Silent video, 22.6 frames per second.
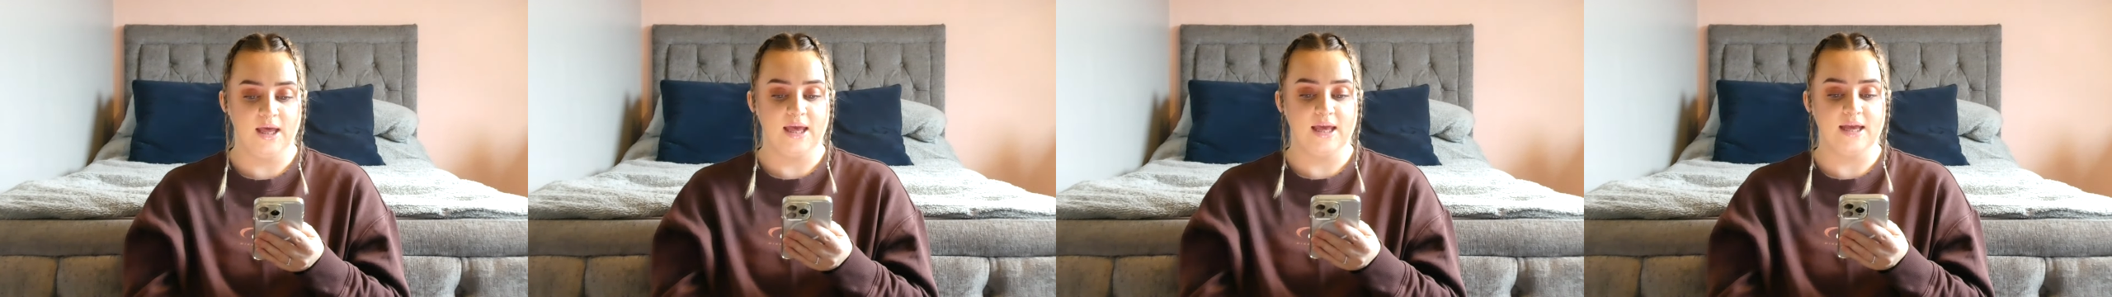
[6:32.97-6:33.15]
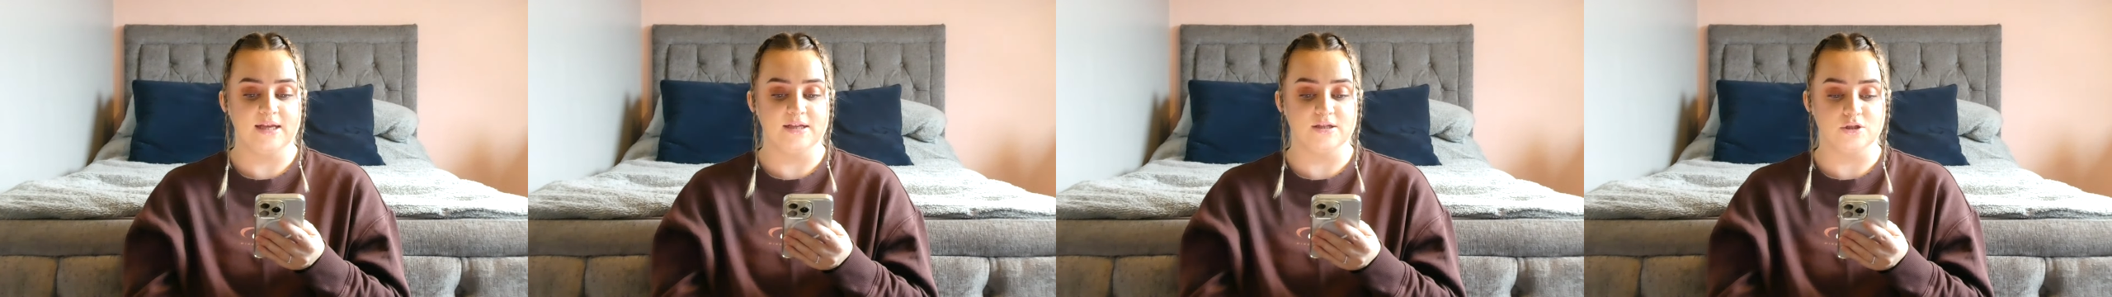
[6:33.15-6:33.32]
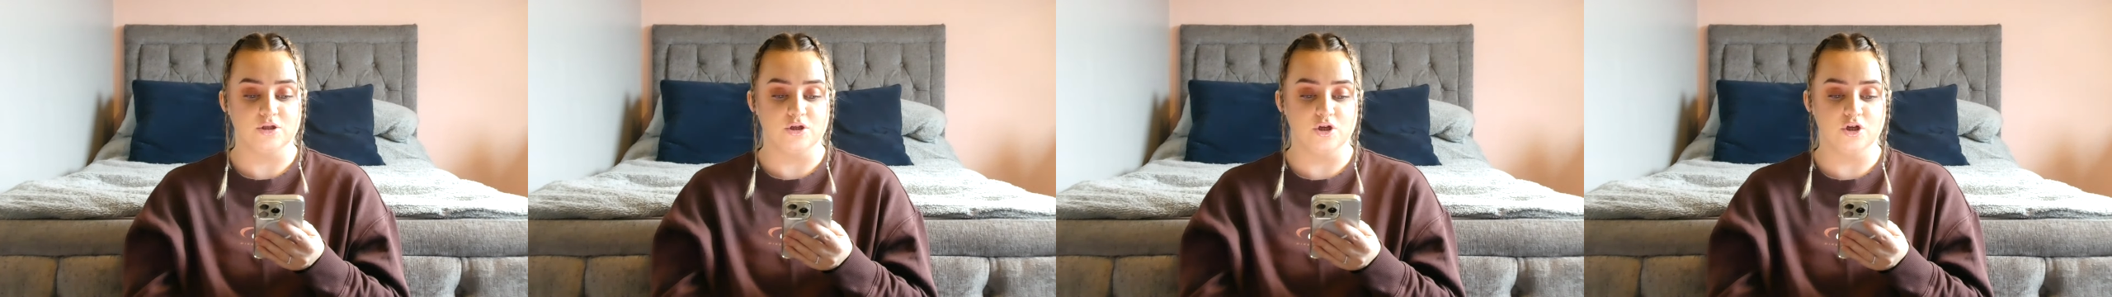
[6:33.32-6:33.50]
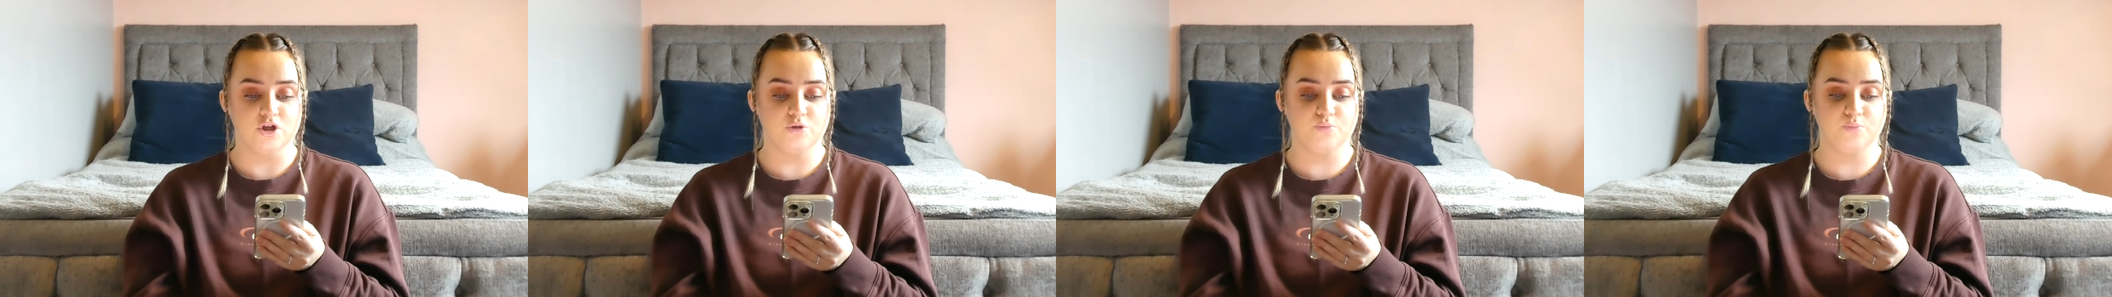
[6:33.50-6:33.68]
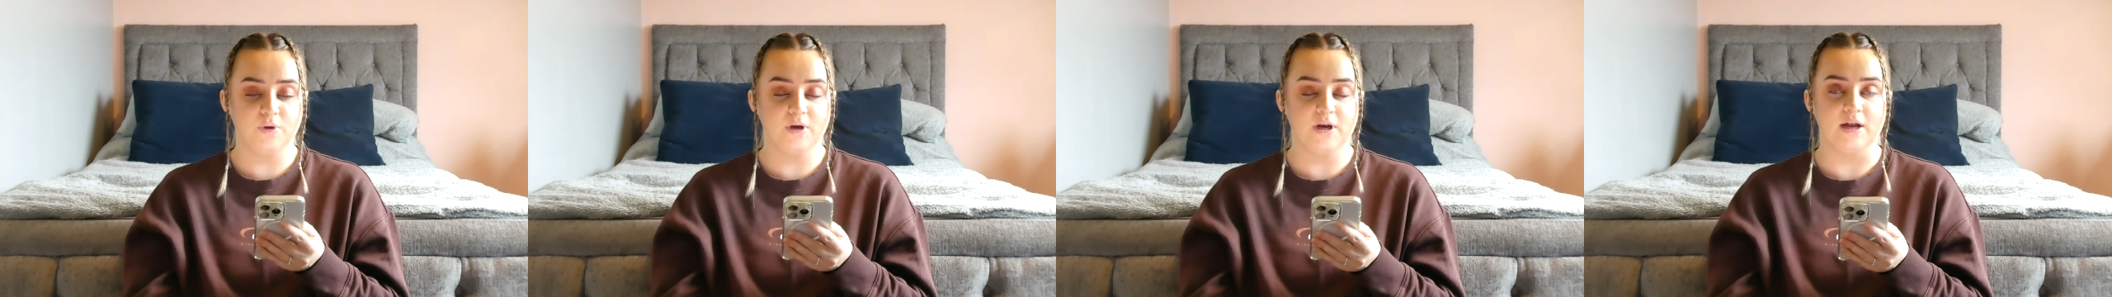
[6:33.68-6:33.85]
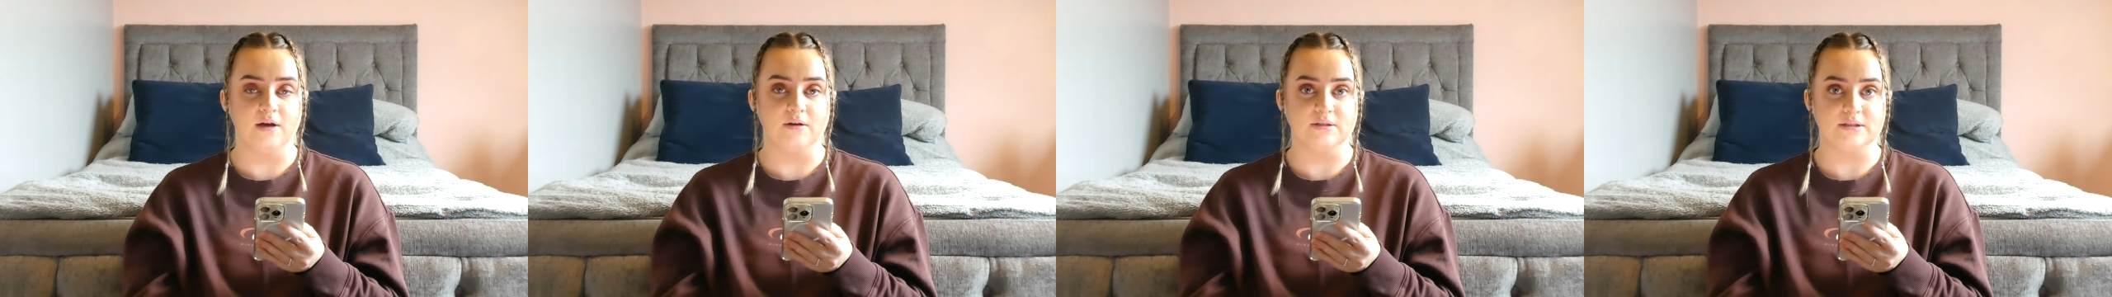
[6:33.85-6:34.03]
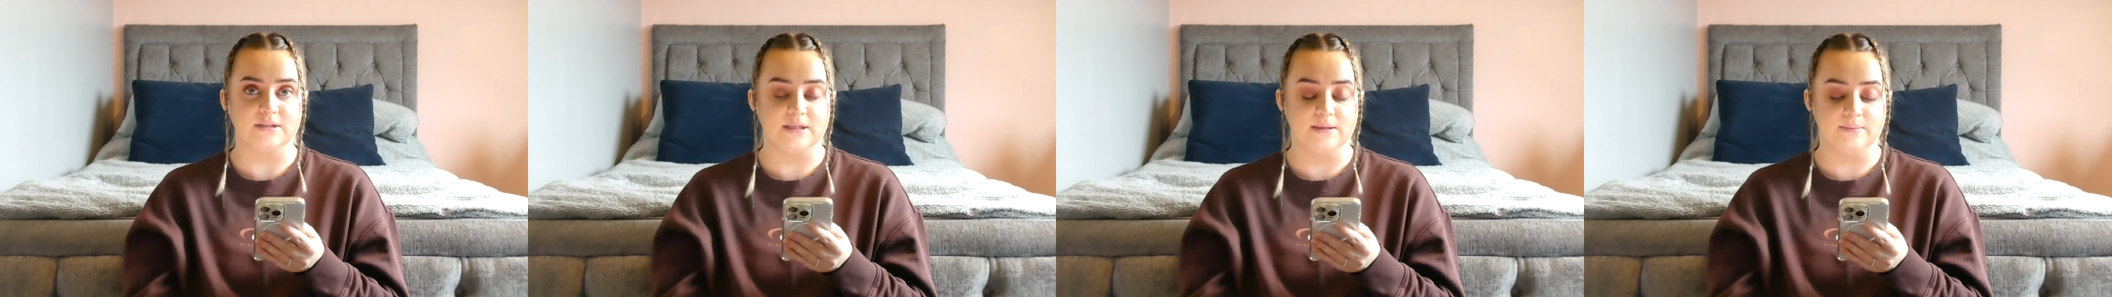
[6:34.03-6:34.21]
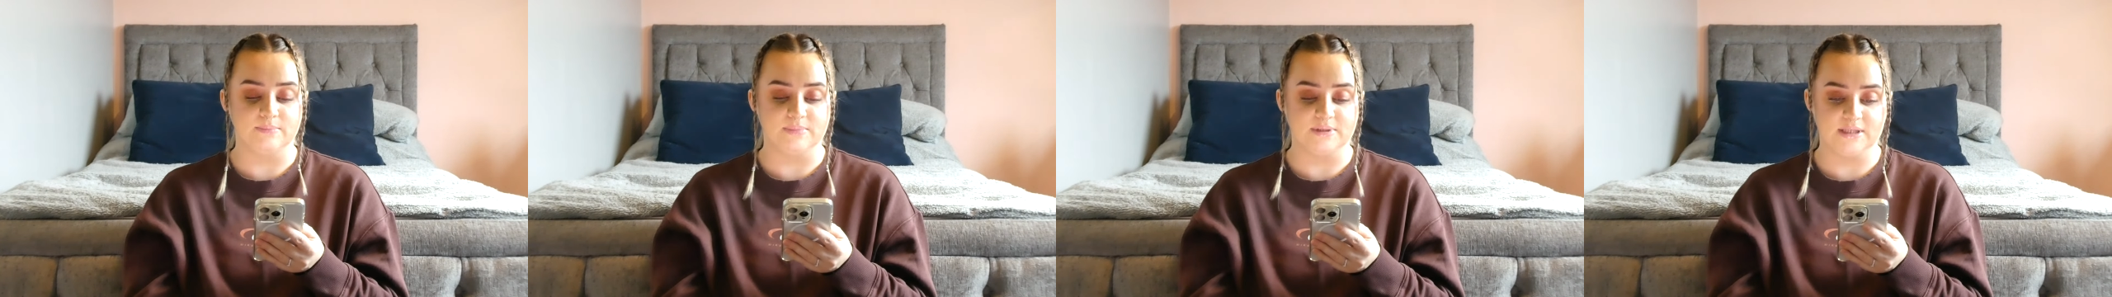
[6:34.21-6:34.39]
his nurse pronounced
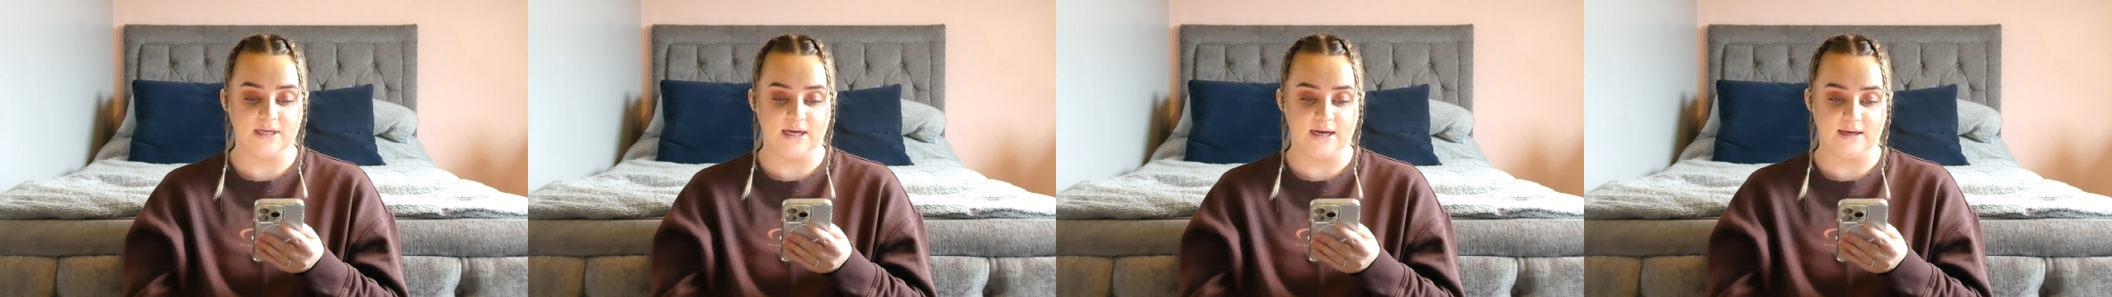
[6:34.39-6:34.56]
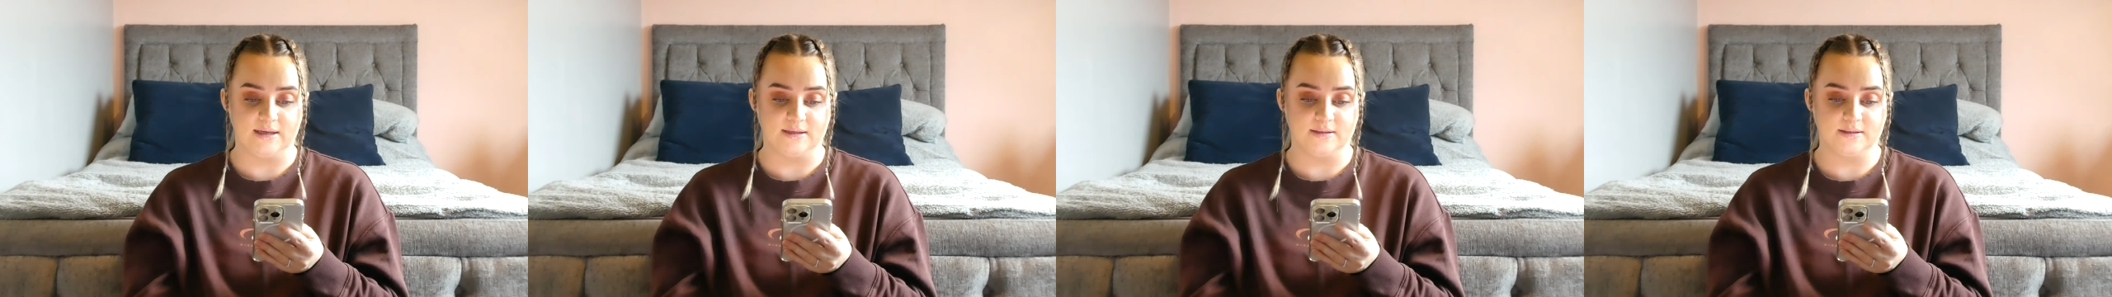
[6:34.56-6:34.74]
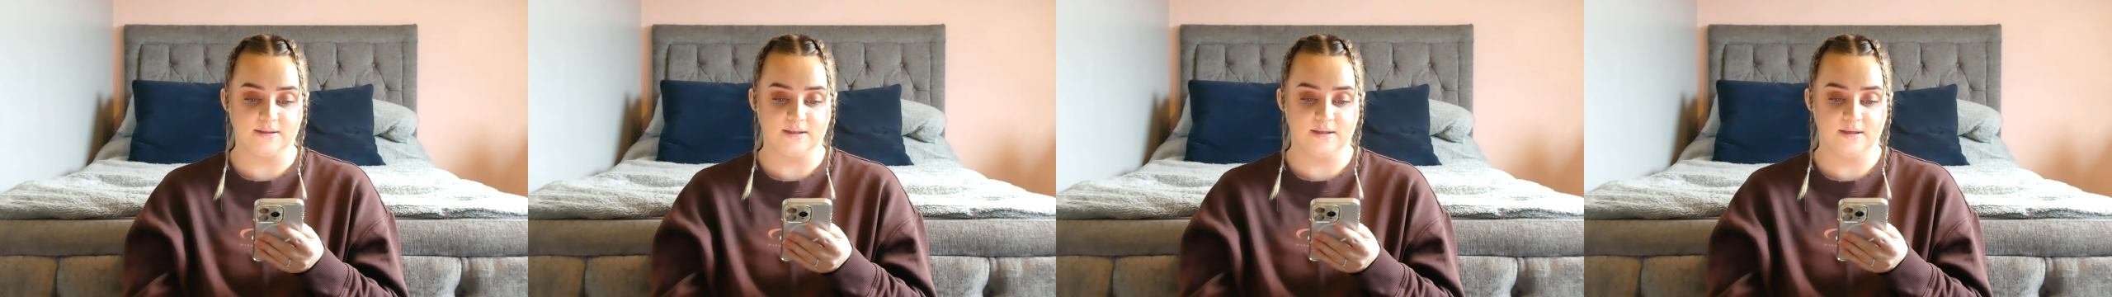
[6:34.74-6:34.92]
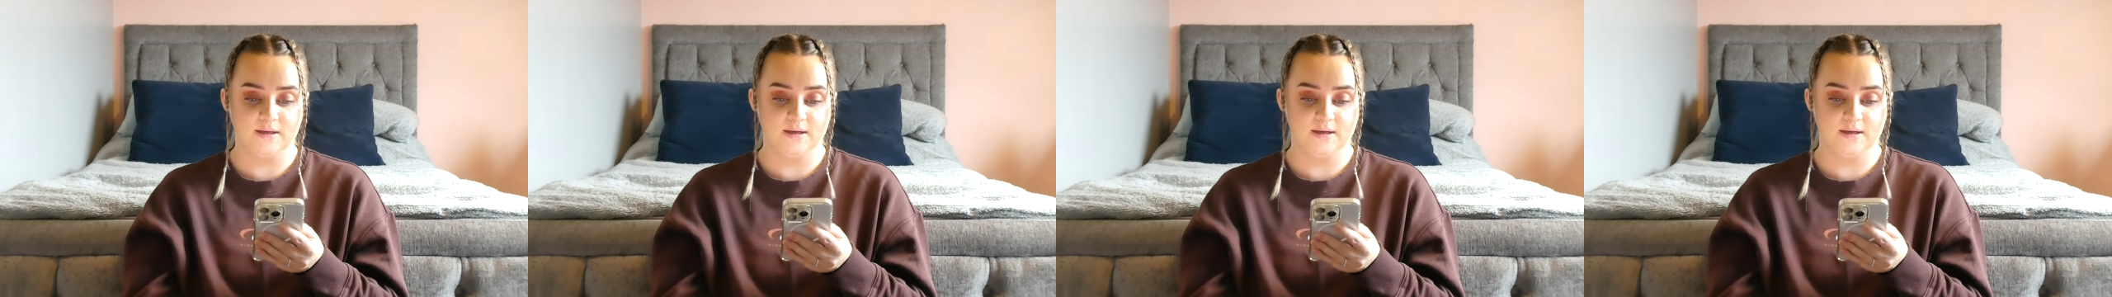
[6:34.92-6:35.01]
him dead.